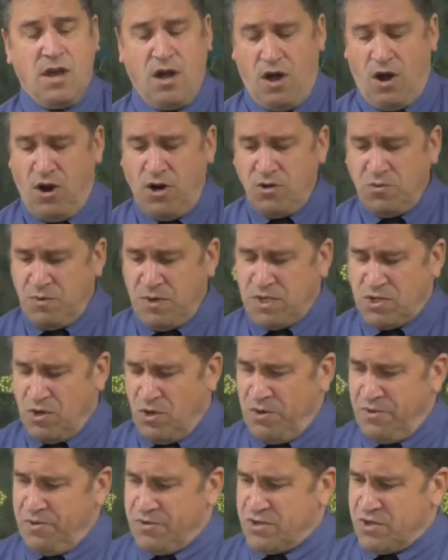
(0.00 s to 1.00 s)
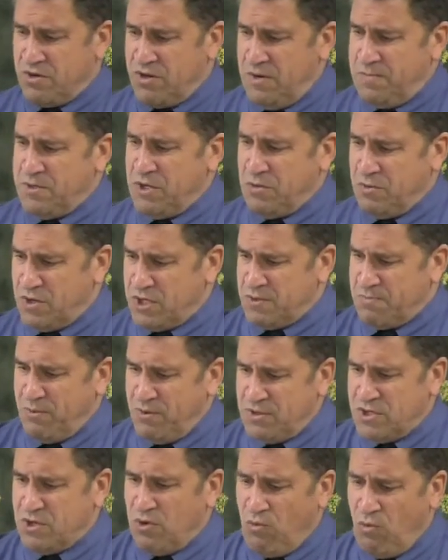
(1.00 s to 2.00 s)
Aren't we told in the scripture we're
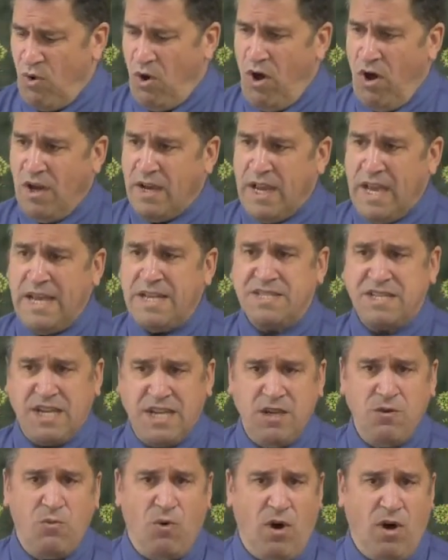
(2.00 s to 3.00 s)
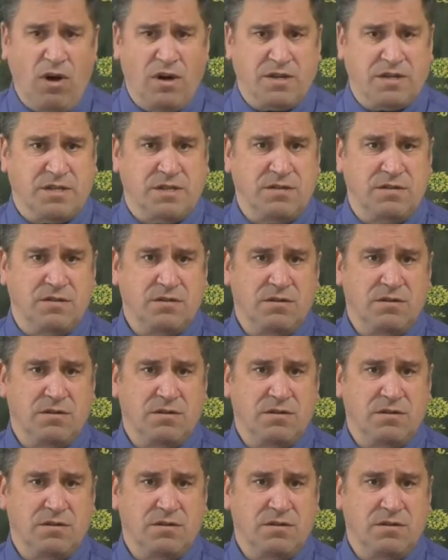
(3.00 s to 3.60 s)
supposed to walk as he walked?